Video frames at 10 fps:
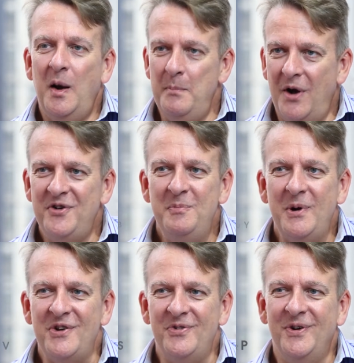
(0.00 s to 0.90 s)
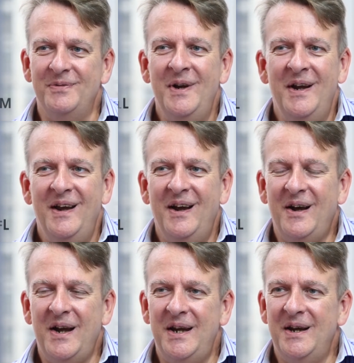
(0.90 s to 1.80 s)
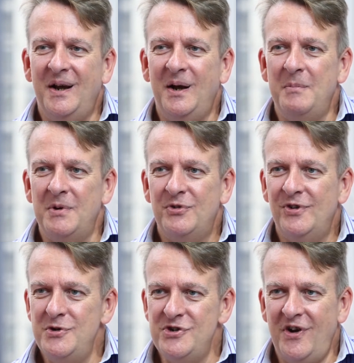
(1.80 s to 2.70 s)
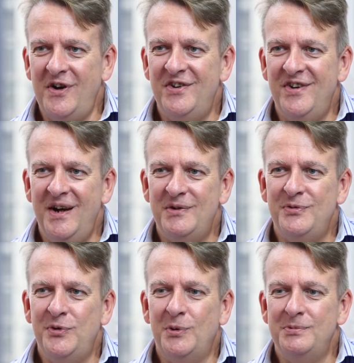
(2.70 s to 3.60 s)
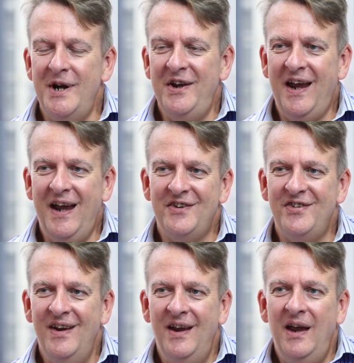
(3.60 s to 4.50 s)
I'm Martin Percival. I'm a solutions architect for Red Hat,